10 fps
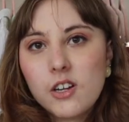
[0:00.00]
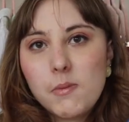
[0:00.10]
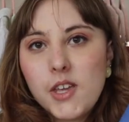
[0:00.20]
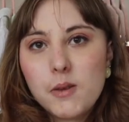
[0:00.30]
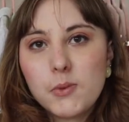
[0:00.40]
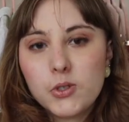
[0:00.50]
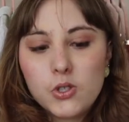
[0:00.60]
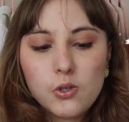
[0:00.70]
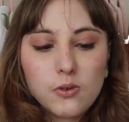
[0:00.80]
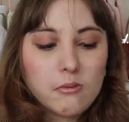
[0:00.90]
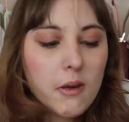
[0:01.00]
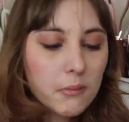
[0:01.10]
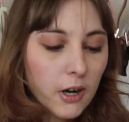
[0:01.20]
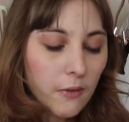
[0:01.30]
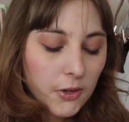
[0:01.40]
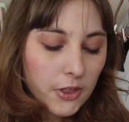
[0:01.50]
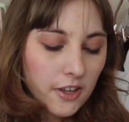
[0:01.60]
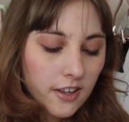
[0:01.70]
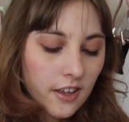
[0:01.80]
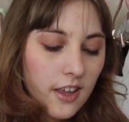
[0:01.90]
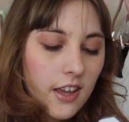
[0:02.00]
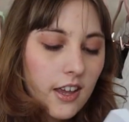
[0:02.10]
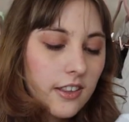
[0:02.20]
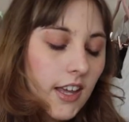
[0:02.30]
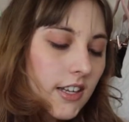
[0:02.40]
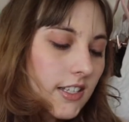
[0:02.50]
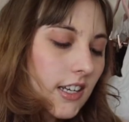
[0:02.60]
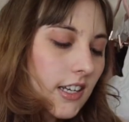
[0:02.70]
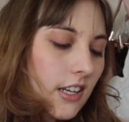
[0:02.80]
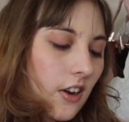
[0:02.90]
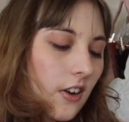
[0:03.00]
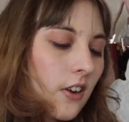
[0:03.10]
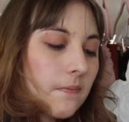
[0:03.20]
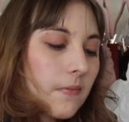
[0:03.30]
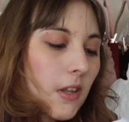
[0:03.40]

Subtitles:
going to be able to remember everything that is in here.